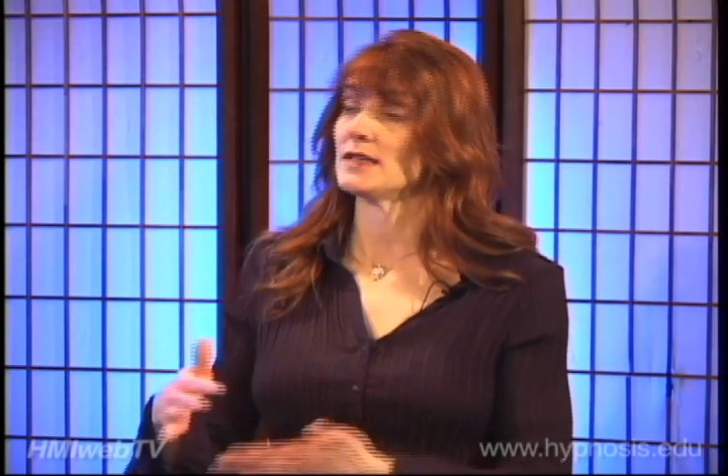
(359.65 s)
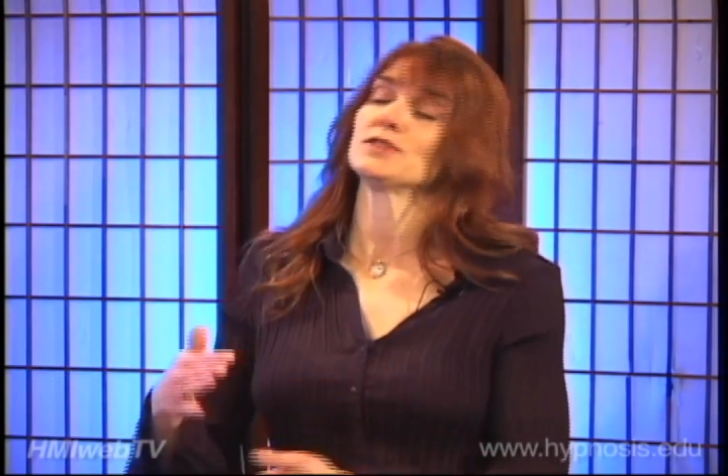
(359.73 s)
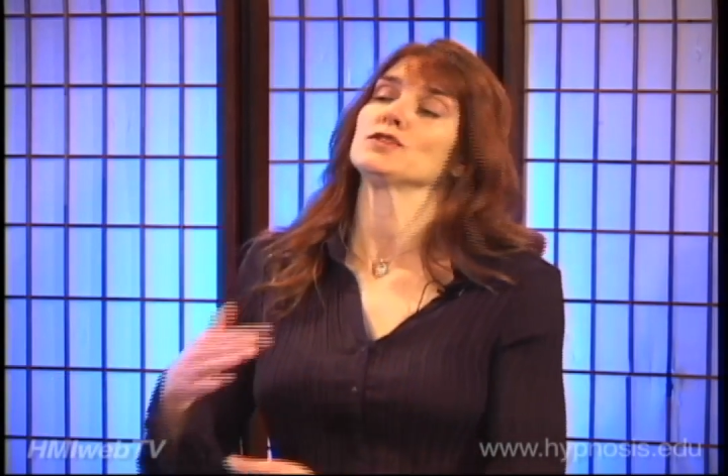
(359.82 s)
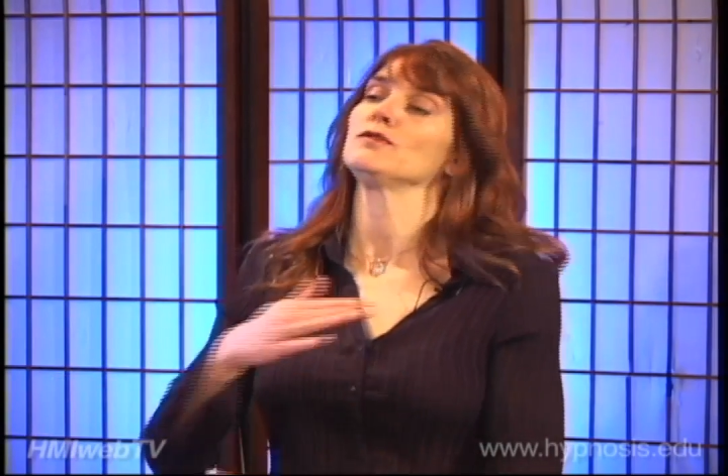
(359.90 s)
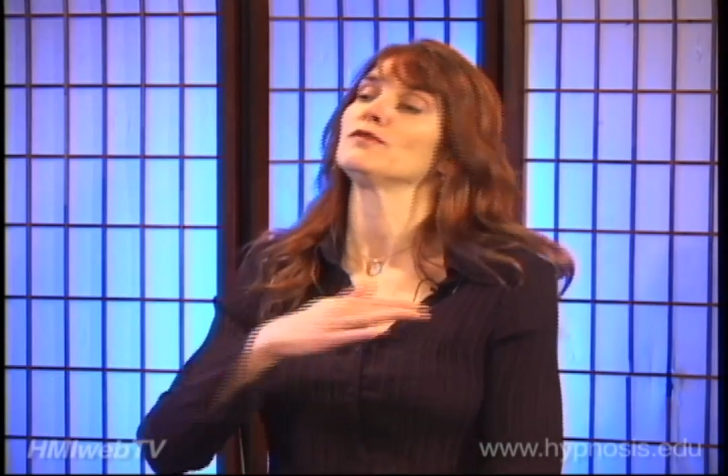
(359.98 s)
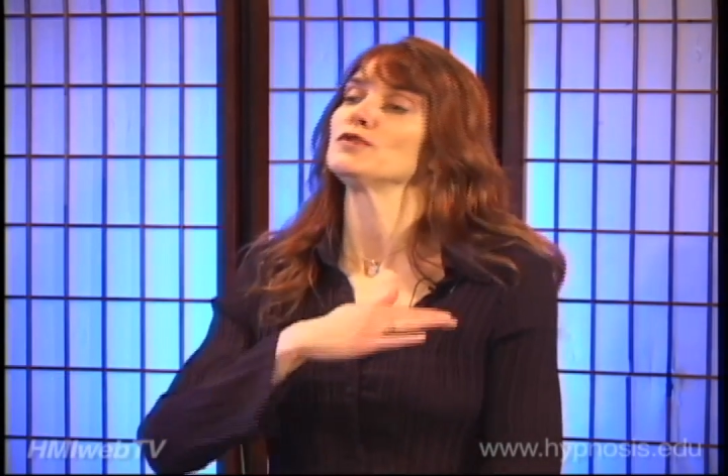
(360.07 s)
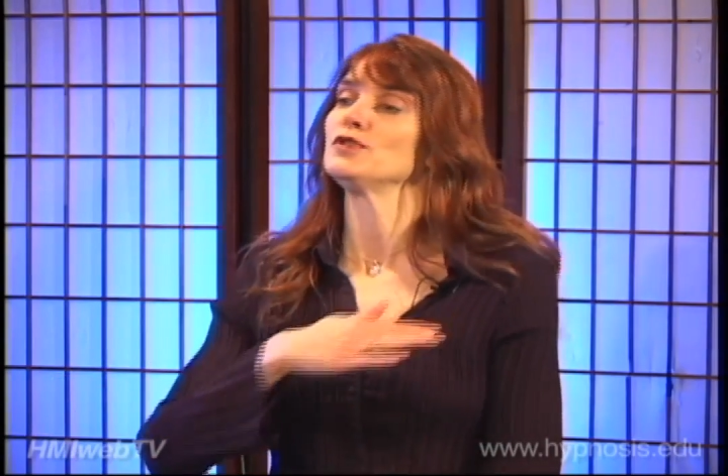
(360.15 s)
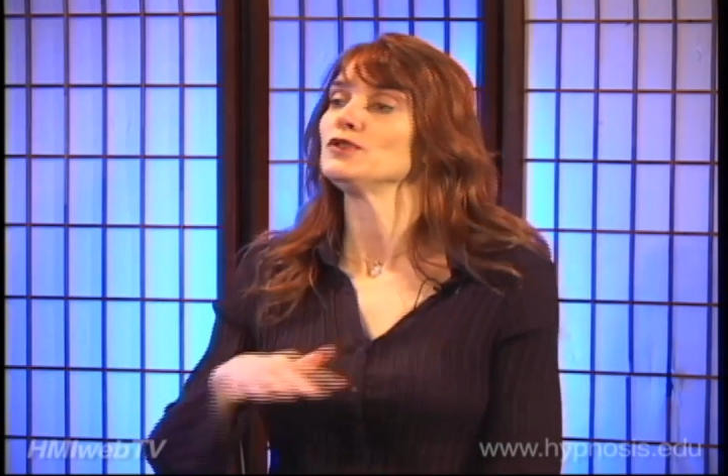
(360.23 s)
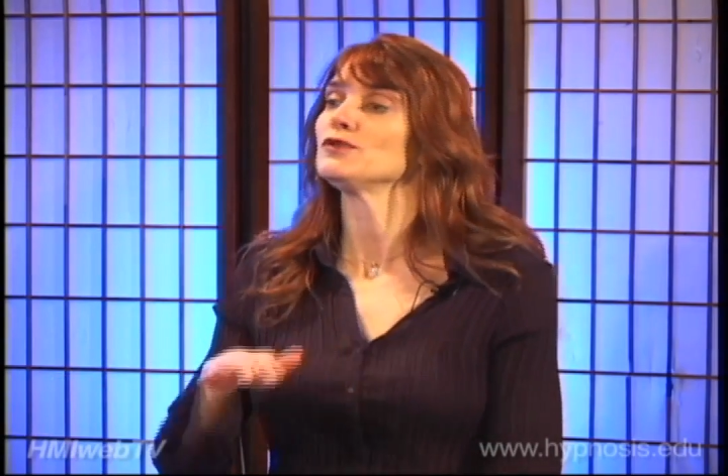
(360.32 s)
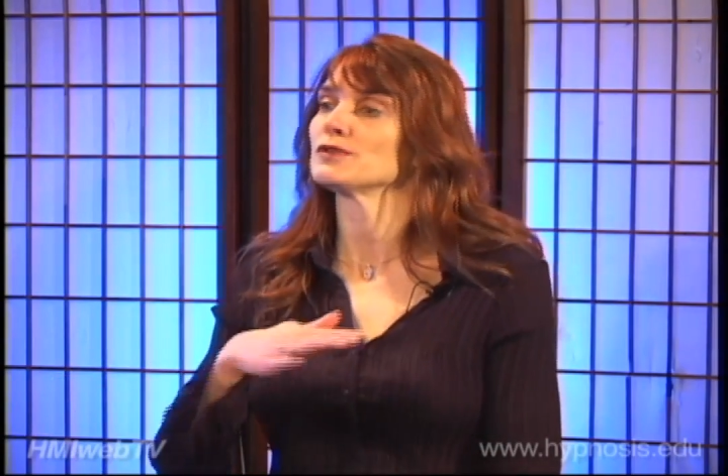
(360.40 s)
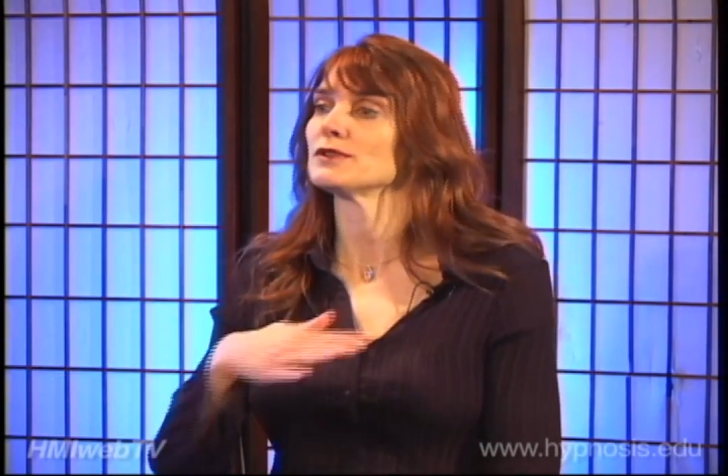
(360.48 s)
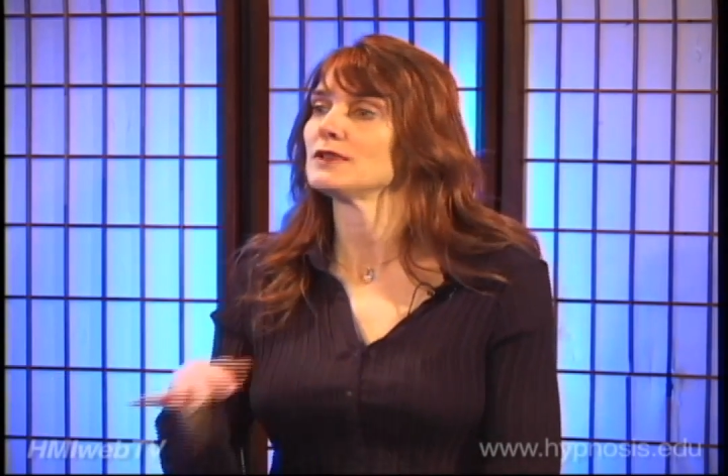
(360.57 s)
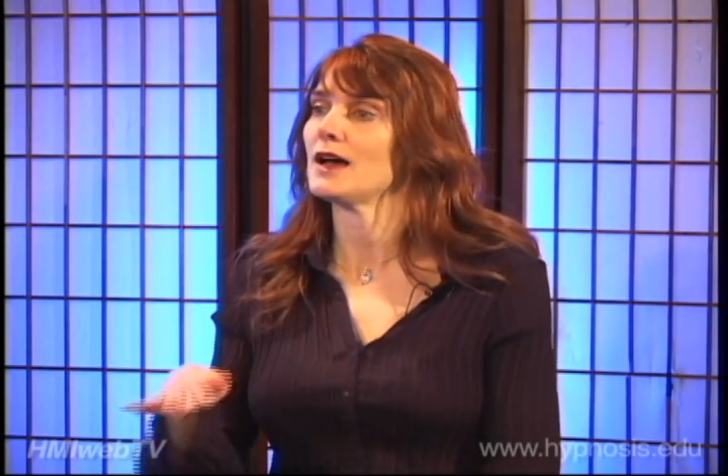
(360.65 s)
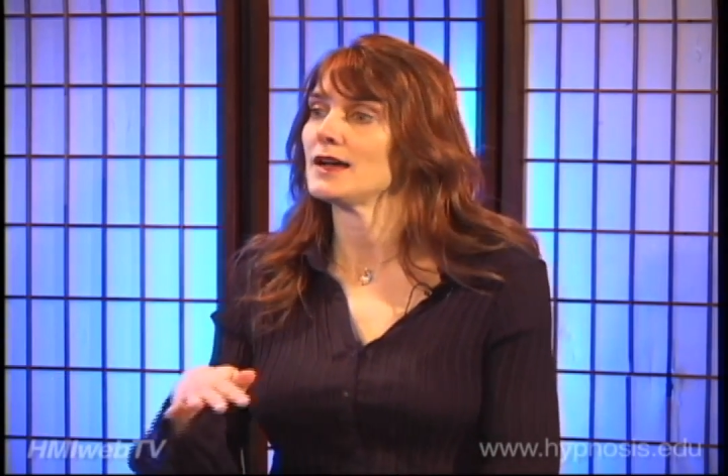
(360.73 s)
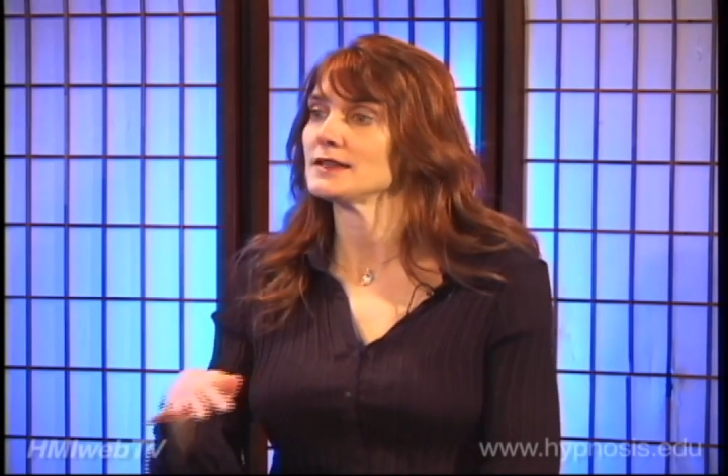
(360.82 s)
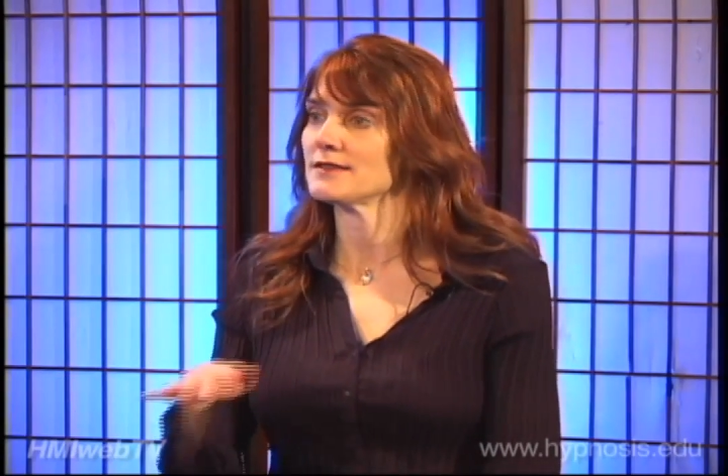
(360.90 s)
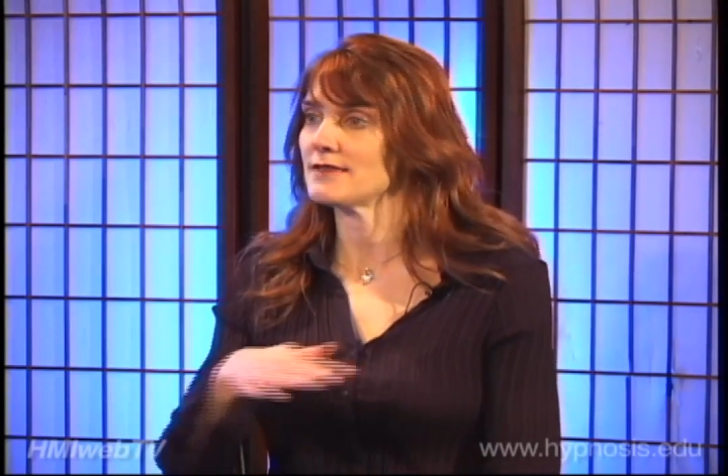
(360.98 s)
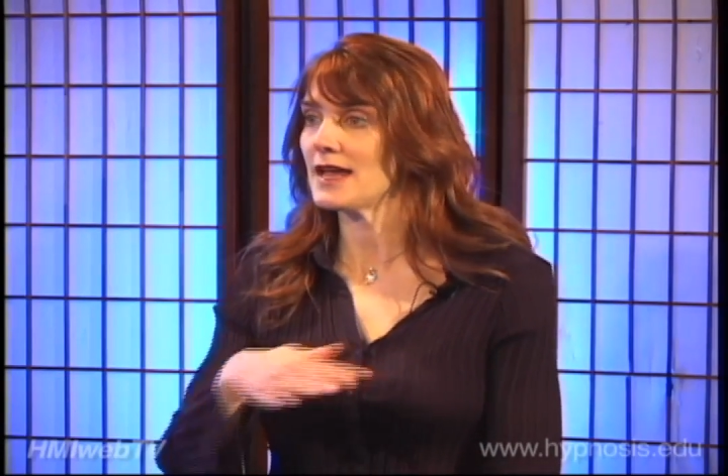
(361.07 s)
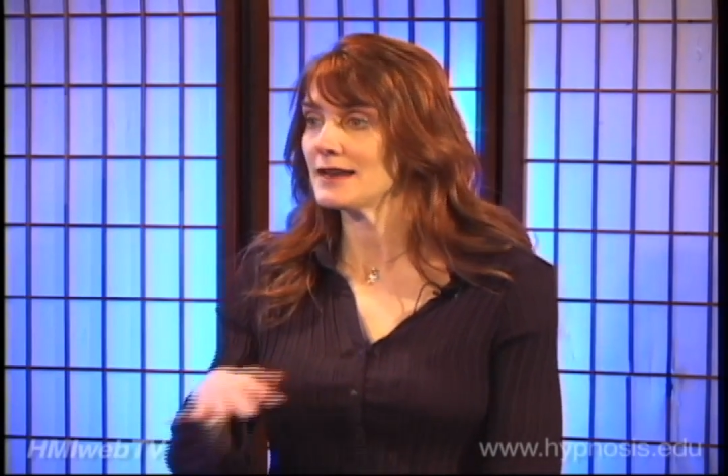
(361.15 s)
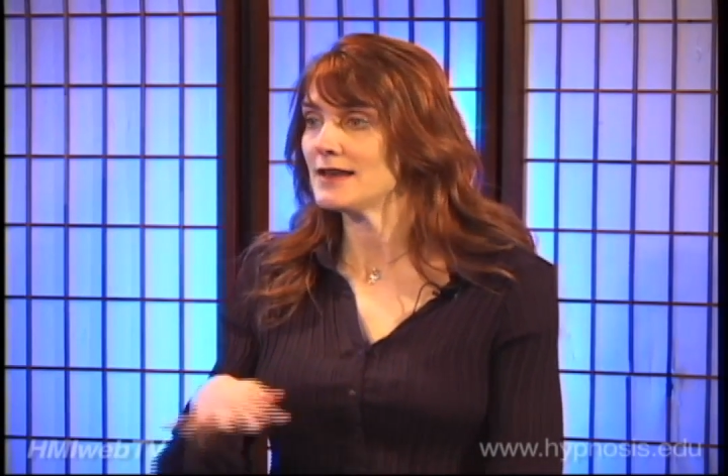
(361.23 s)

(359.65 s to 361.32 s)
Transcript: is you've neutralized that